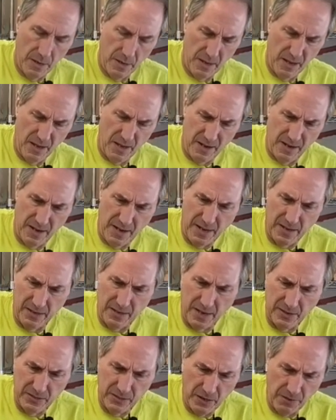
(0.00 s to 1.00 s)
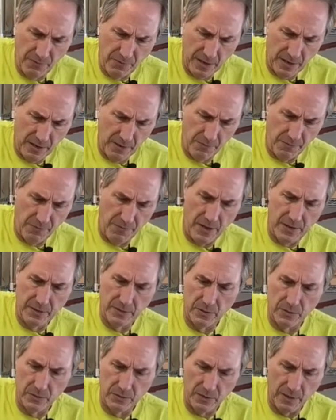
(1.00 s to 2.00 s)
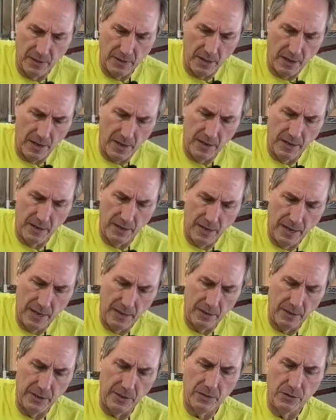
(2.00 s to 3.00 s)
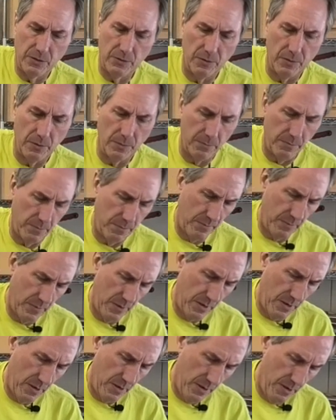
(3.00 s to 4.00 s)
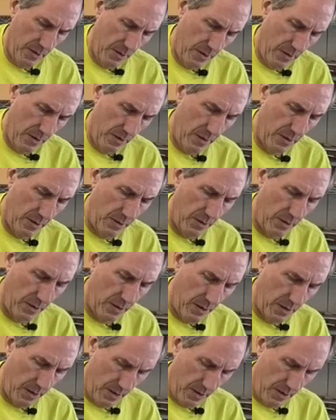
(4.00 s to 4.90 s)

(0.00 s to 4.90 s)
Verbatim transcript: And I'll, I'll see if I can find those online and, and link to them in the,